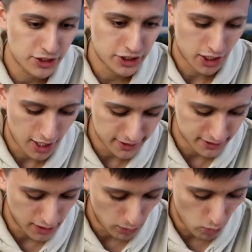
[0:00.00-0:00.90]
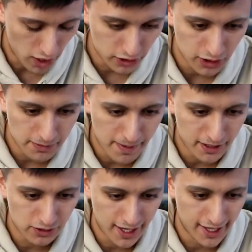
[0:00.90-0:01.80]
energy cost, a water,
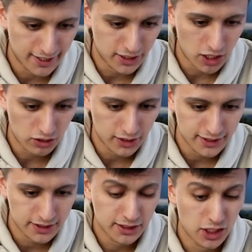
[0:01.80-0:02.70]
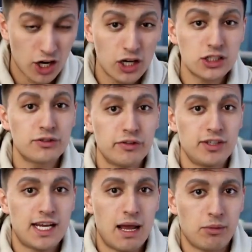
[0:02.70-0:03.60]
metal, and colorless does
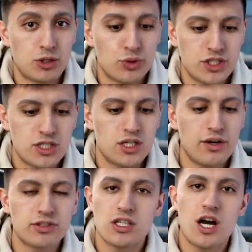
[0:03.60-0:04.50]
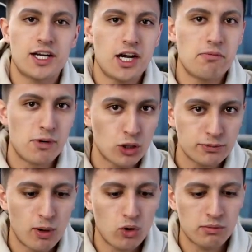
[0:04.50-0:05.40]
150 damage, which is enough to knock out most
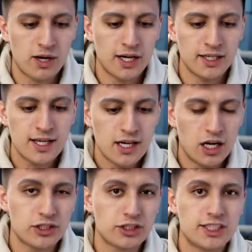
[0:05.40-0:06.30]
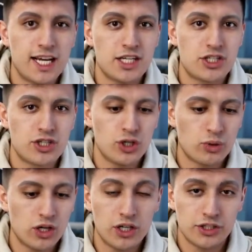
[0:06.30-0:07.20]
Pokemon under stage 2
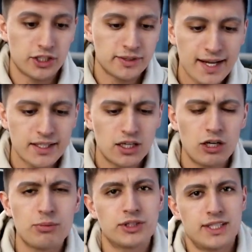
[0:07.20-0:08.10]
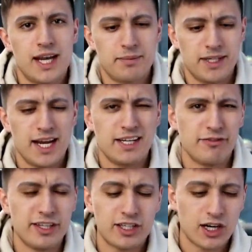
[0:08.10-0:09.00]
or under, and uh, almost any, any
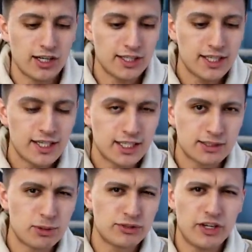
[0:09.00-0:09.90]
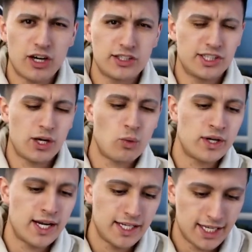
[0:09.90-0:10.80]
V card, because most V cards are like
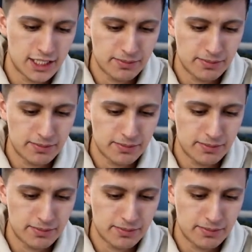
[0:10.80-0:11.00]
180